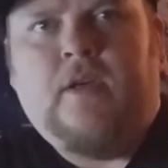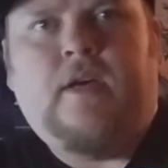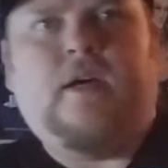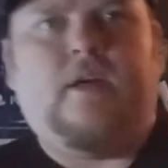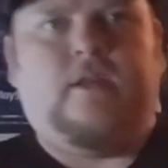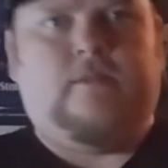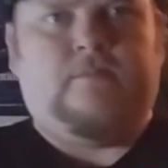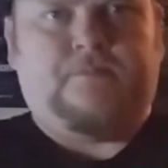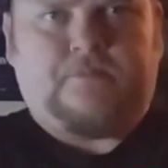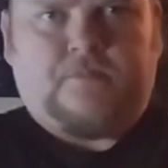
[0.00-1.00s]

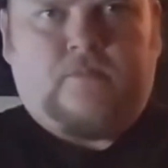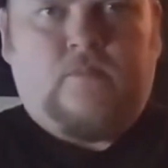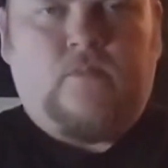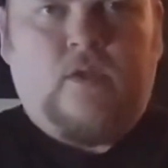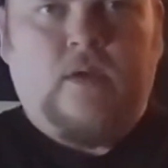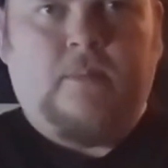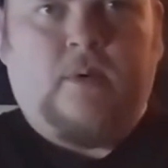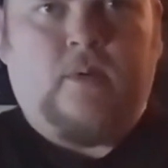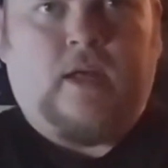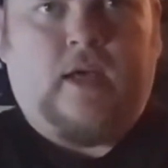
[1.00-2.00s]

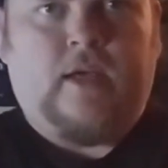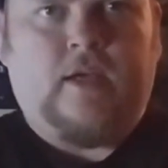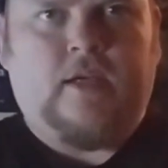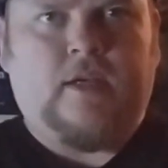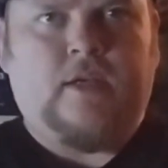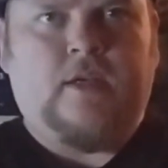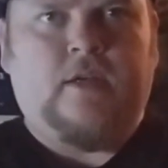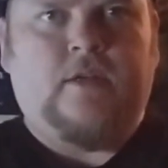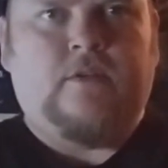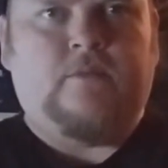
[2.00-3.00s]
But when I
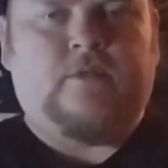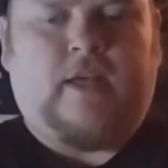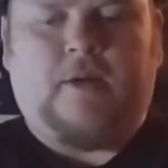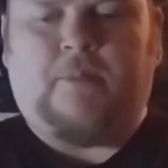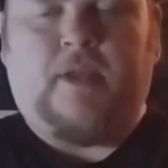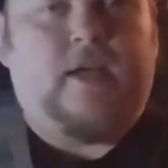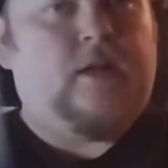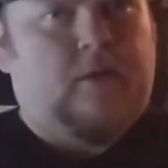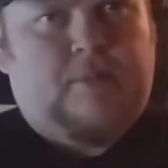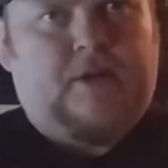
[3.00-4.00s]
decide to play it,
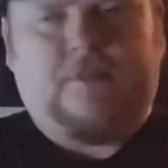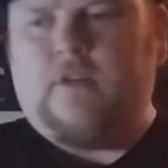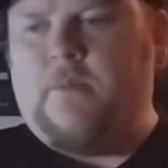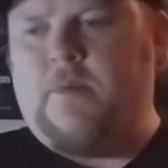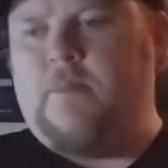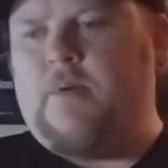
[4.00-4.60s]
I'll bust it open.